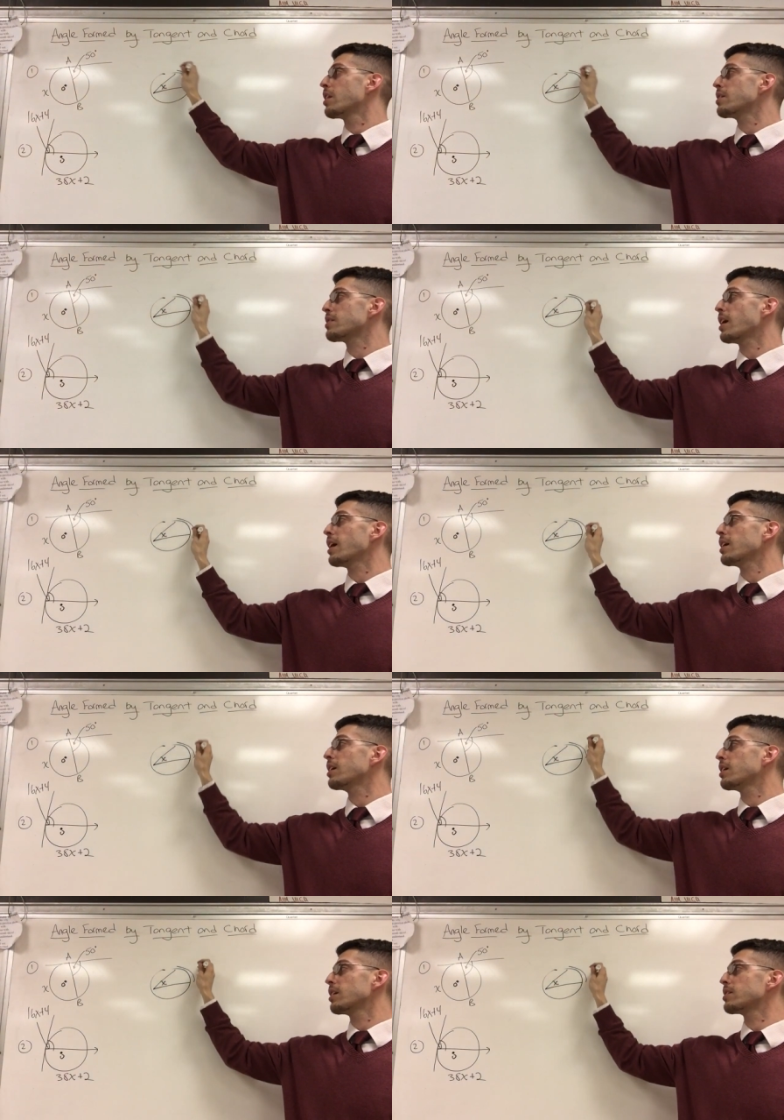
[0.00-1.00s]
This
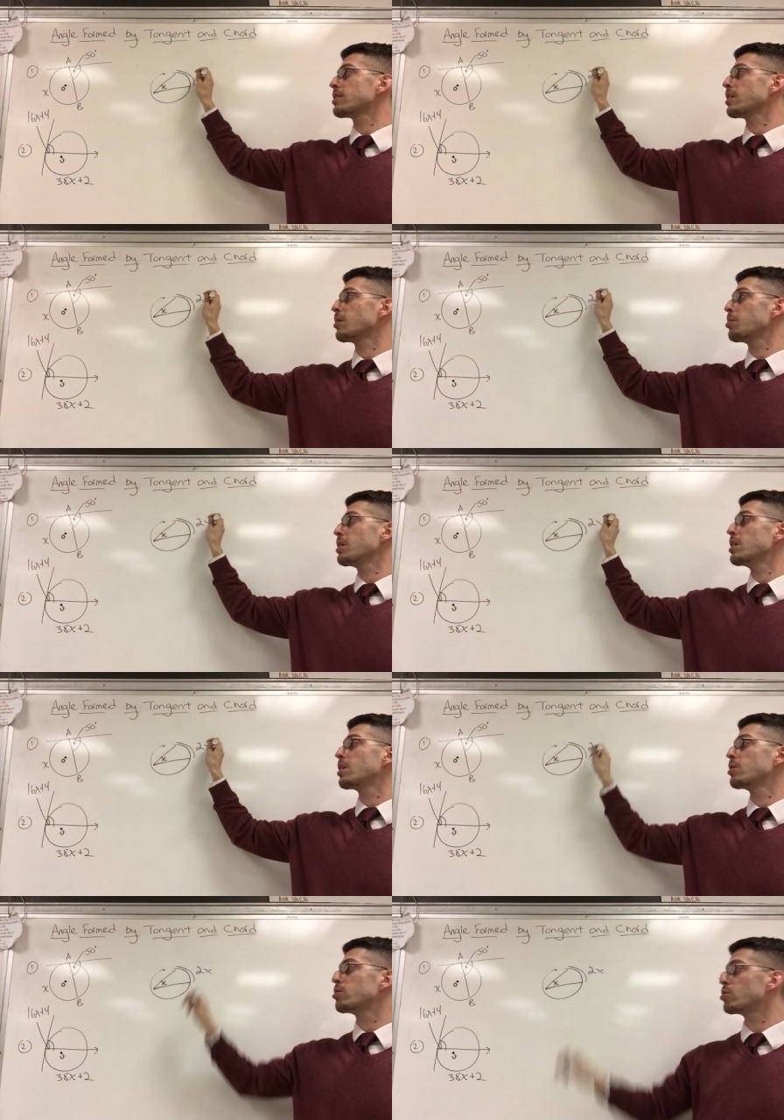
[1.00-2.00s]
guy is gonna
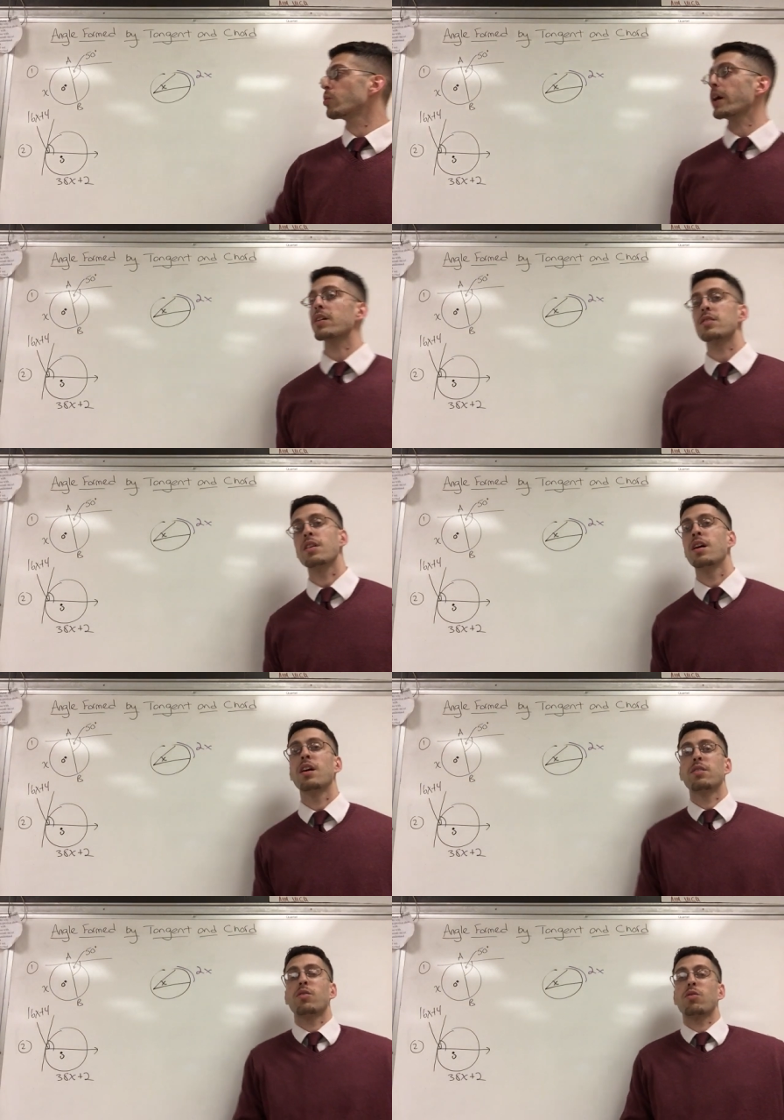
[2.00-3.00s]
be 2x.
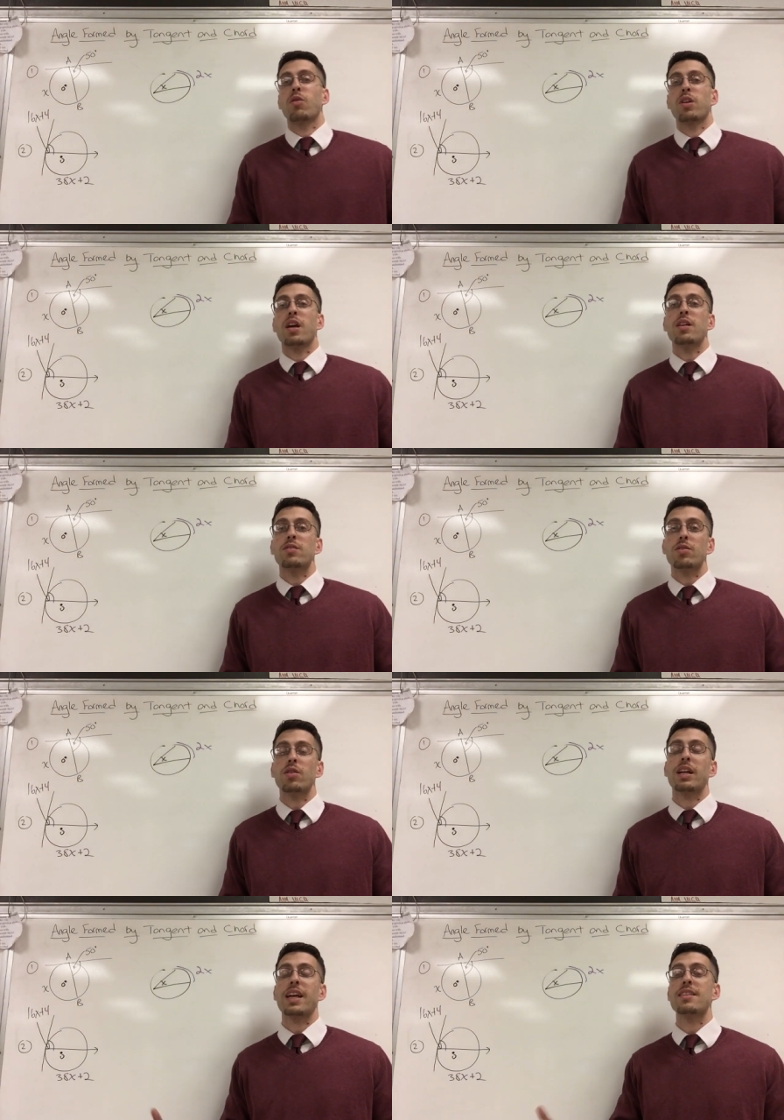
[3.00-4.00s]
Don't know the
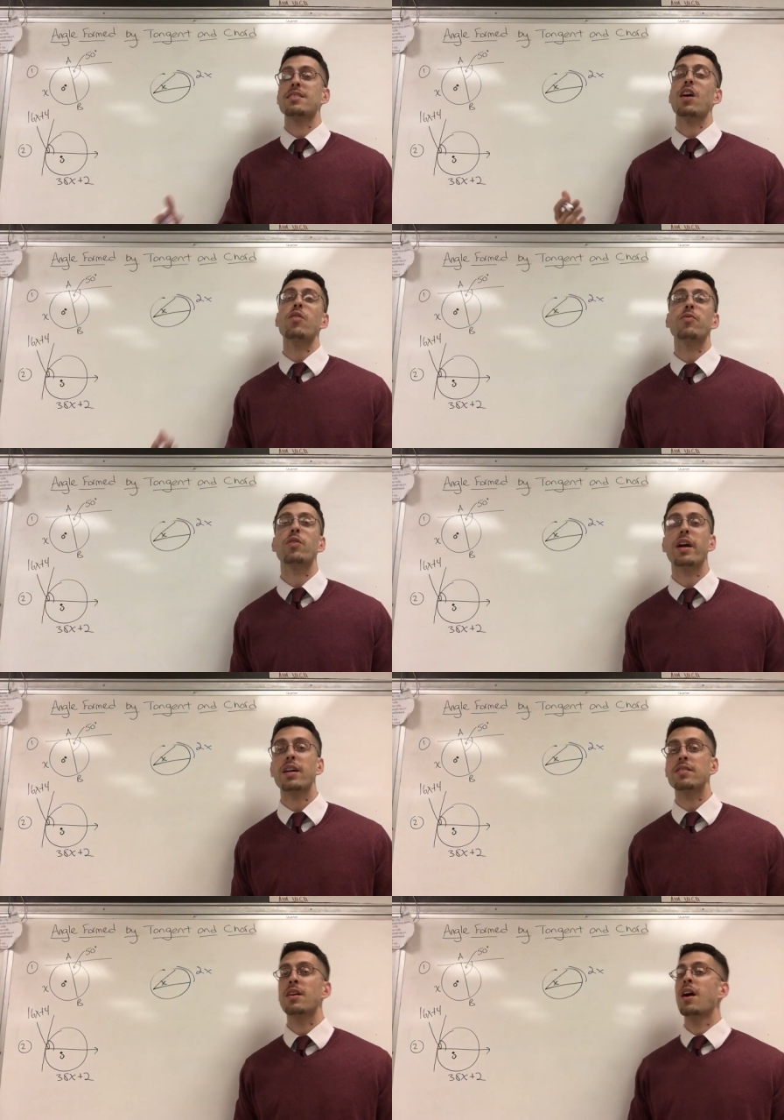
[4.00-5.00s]
answer, I can't solve for
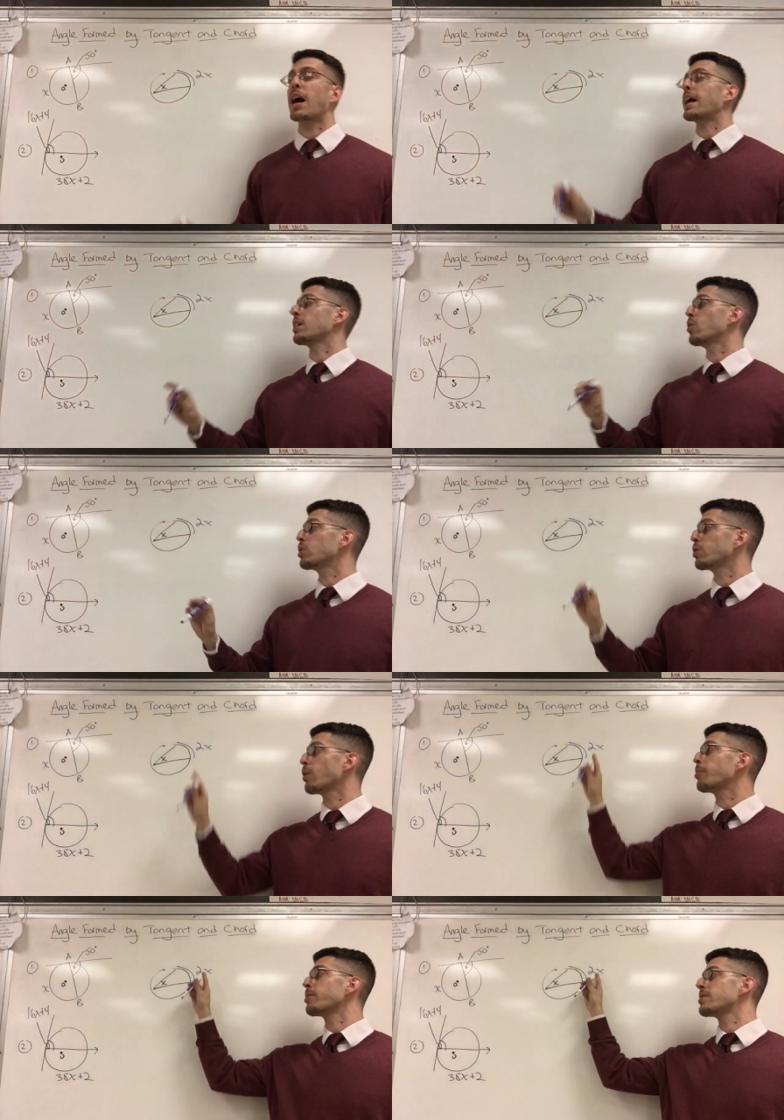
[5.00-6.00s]
x, I can only
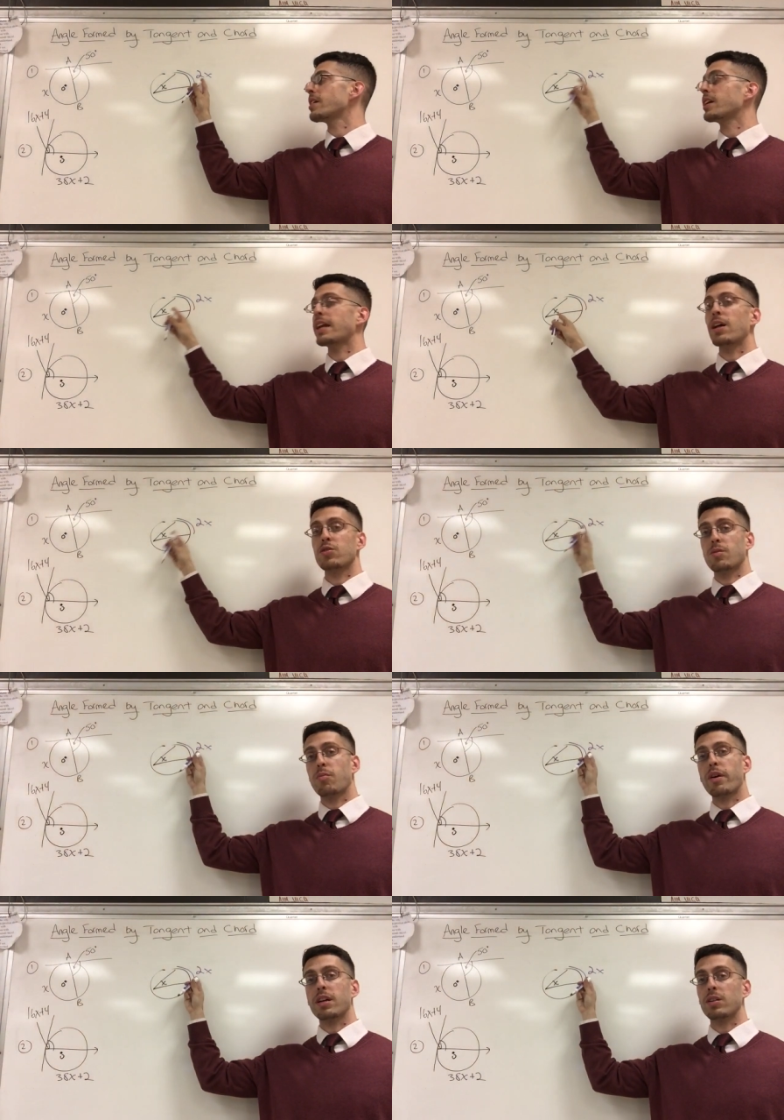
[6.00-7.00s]
represent it
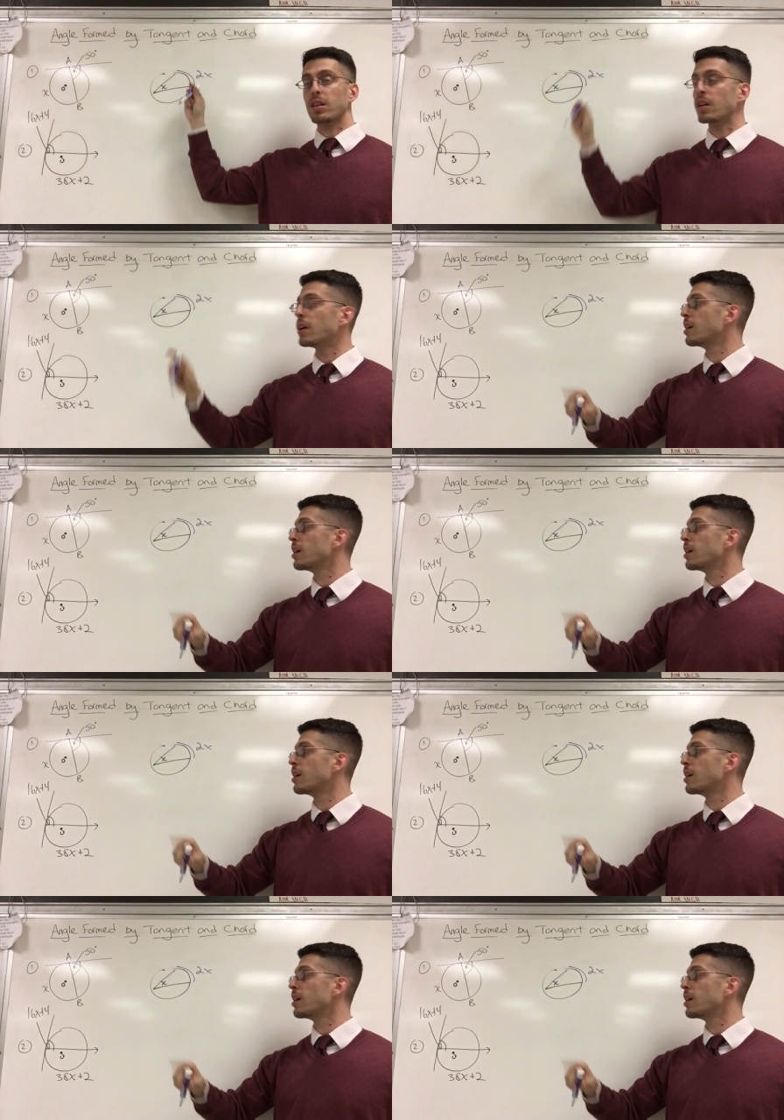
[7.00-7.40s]
algebraically.